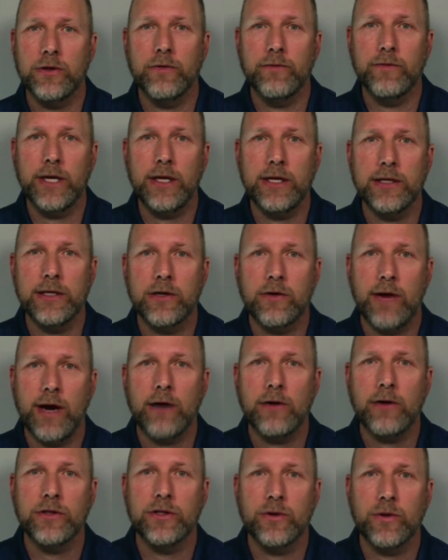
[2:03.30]
really is
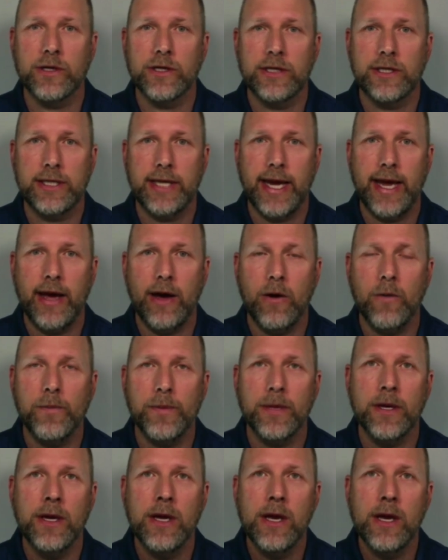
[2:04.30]
crowdsourced to help
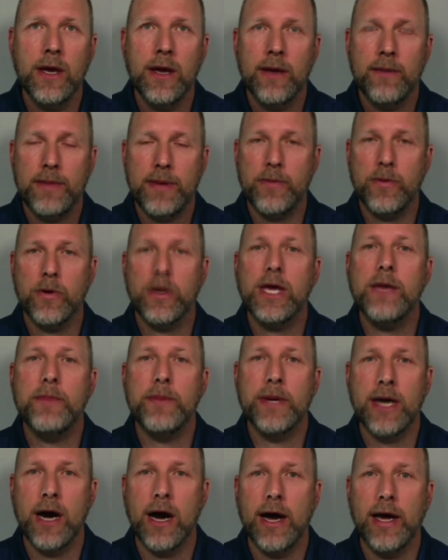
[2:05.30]
people keep
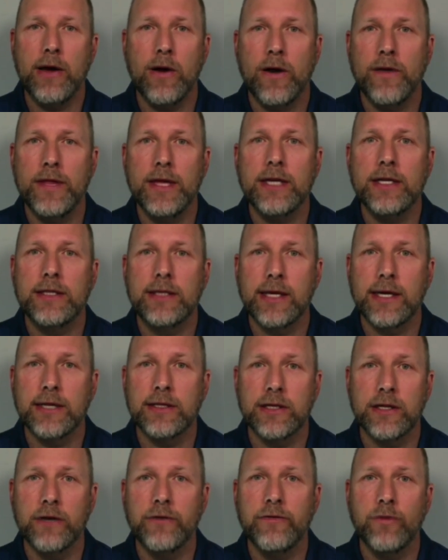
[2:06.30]
an eye on these
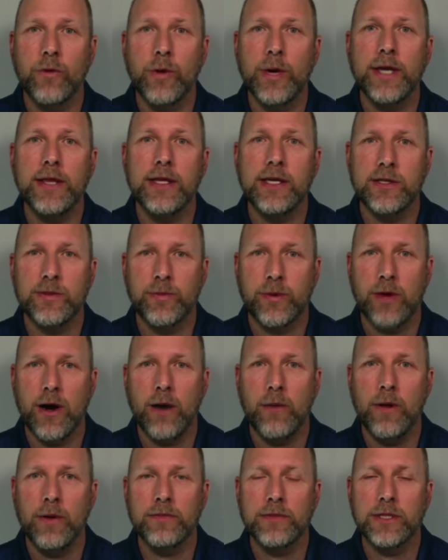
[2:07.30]
things and avoid these
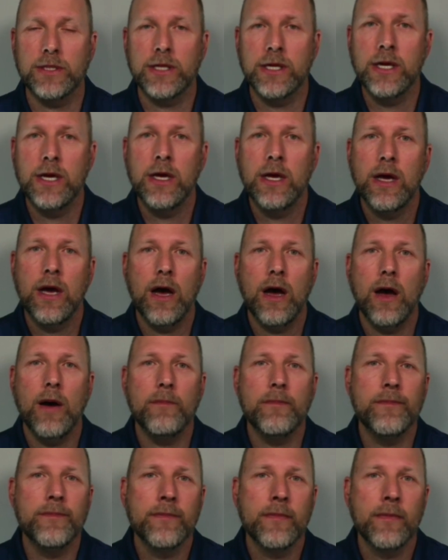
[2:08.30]
problems. Huh.
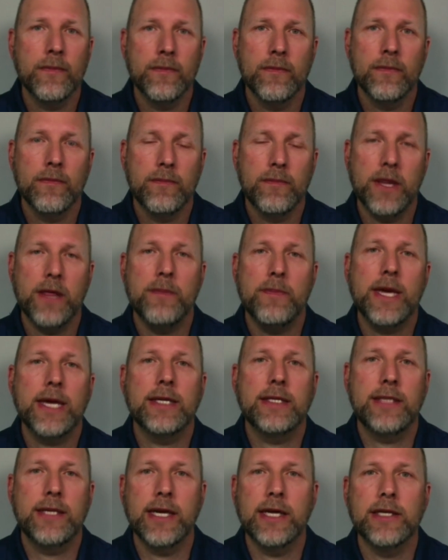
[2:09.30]
Um, but the
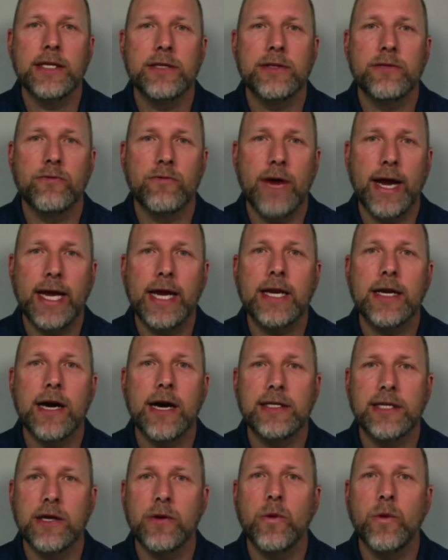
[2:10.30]
biggest thing is
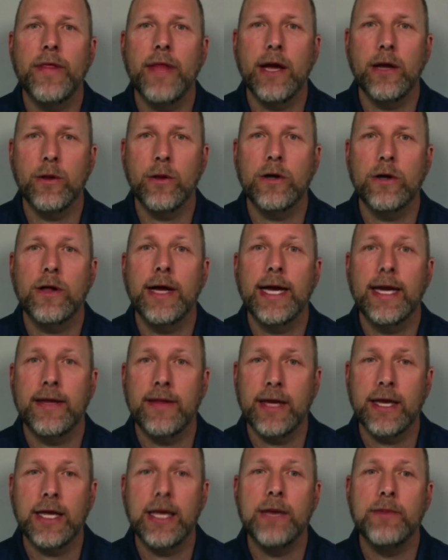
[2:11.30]
recognizing what they look like
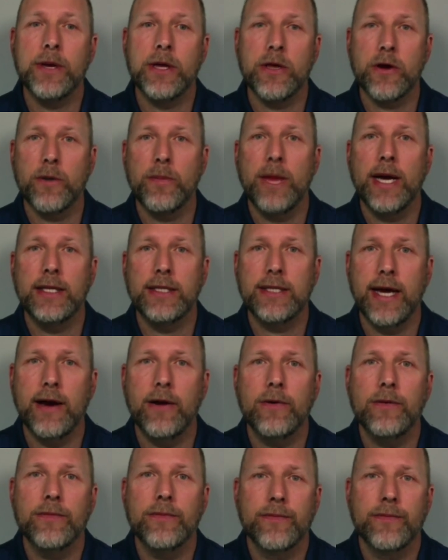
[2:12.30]
and then keeping your pets out.